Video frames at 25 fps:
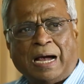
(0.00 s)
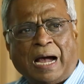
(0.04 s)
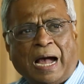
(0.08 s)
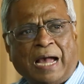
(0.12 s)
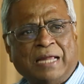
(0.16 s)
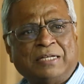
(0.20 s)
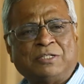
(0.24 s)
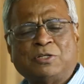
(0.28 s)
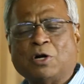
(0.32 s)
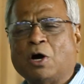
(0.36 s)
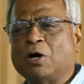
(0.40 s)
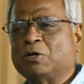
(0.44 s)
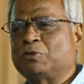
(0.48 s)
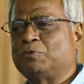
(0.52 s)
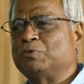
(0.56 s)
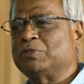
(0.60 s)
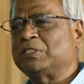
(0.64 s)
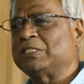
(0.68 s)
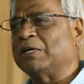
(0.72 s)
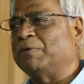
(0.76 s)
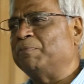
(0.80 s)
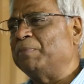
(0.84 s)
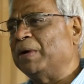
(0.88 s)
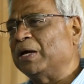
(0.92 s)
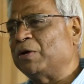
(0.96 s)
I talked with
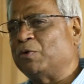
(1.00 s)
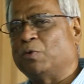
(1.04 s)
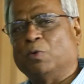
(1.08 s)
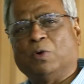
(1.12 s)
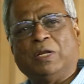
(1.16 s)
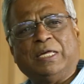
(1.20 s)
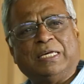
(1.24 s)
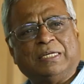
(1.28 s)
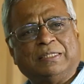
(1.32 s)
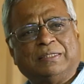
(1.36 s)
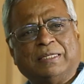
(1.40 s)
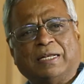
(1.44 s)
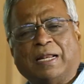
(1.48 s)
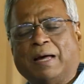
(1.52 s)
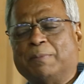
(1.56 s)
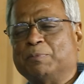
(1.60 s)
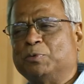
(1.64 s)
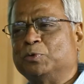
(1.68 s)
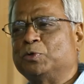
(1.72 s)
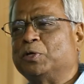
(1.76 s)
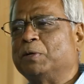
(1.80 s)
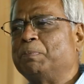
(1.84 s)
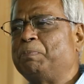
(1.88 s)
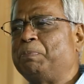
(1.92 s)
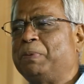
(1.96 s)
some of my colleagues that I am
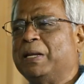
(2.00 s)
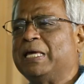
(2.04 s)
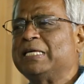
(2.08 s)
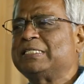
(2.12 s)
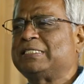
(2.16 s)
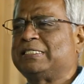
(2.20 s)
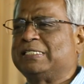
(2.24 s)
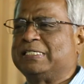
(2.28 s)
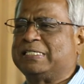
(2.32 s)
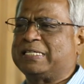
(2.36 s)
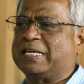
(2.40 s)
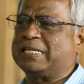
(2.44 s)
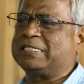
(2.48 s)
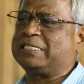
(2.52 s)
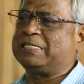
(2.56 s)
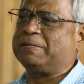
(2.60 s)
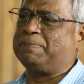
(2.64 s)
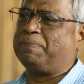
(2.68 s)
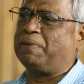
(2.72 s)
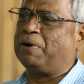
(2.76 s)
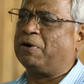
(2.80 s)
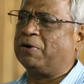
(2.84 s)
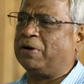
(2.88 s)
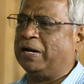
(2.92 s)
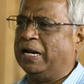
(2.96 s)
going to replace this AC
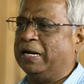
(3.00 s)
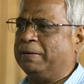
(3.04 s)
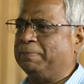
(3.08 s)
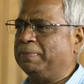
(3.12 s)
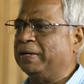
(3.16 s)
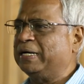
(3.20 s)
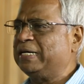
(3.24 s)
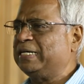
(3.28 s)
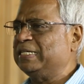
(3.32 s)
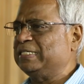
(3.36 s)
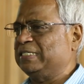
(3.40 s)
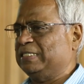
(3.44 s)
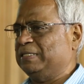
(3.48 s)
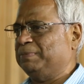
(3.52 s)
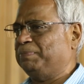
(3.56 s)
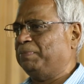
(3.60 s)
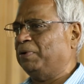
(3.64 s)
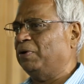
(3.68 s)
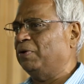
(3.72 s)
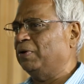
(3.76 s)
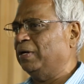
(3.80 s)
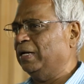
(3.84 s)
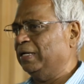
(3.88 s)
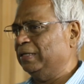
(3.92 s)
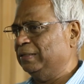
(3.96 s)
power line by DC
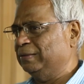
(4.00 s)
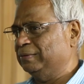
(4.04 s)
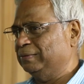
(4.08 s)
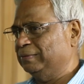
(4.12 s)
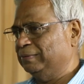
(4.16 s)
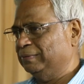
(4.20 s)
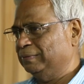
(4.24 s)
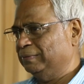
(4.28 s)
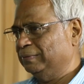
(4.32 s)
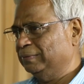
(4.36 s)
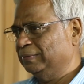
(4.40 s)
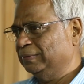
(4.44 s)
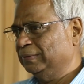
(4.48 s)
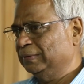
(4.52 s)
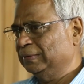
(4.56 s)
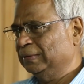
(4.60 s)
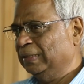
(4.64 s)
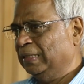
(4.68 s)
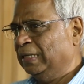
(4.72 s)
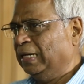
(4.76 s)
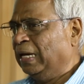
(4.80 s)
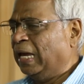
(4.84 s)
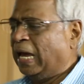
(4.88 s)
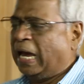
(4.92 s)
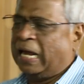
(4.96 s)
power line.
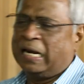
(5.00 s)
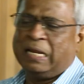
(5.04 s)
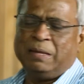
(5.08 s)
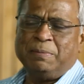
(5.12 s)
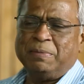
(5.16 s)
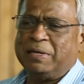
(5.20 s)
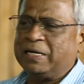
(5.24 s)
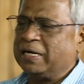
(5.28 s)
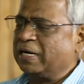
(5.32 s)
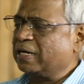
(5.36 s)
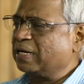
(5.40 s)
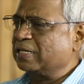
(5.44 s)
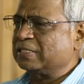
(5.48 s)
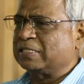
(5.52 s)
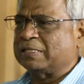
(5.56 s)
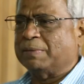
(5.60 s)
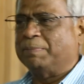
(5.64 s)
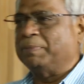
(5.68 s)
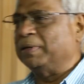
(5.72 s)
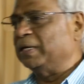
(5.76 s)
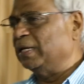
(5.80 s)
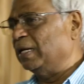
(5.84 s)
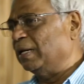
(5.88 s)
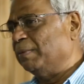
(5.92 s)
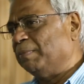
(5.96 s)
And immediately
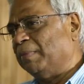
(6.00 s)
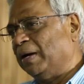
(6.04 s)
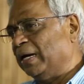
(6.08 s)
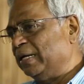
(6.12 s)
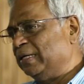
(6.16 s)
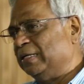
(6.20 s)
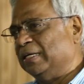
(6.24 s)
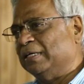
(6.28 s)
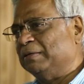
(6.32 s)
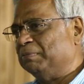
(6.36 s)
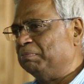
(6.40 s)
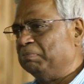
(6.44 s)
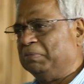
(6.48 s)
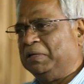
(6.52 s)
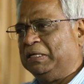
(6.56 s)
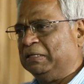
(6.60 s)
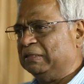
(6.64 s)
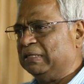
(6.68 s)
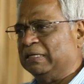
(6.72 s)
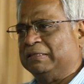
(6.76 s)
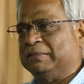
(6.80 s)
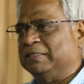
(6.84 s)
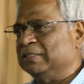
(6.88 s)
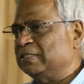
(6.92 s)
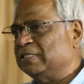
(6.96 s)
somebody reminded me
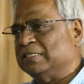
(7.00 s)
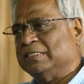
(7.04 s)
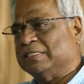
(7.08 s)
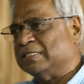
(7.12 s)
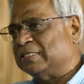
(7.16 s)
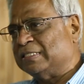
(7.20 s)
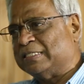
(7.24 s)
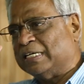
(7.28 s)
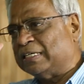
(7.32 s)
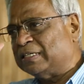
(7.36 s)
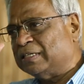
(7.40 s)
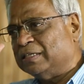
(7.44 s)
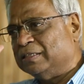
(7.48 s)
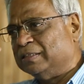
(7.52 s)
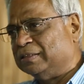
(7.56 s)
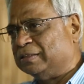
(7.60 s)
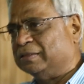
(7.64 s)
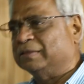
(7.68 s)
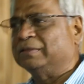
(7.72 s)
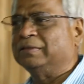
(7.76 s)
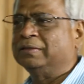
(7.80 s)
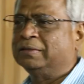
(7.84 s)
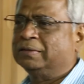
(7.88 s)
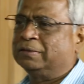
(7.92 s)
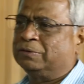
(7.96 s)
that this is a settled
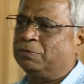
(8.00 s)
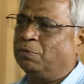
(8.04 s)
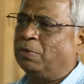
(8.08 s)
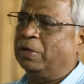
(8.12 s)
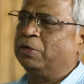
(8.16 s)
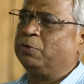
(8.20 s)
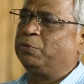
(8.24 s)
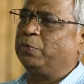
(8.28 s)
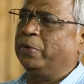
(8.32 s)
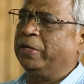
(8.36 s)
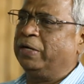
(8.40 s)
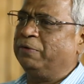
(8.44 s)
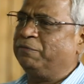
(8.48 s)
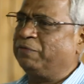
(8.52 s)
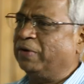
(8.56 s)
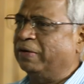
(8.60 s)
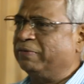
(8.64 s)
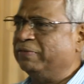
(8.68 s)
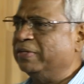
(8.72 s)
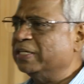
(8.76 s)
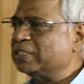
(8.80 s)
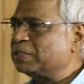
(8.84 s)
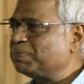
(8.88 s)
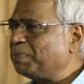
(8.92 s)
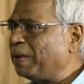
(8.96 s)

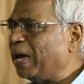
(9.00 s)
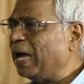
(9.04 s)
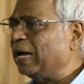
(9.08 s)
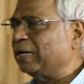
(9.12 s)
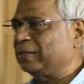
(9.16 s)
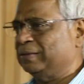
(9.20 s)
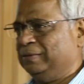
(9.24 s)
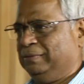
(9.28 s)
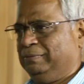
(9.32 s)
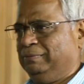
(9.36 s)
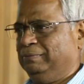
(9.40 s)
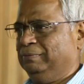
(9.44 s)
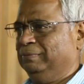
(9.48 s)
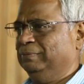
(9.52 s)
125 years back.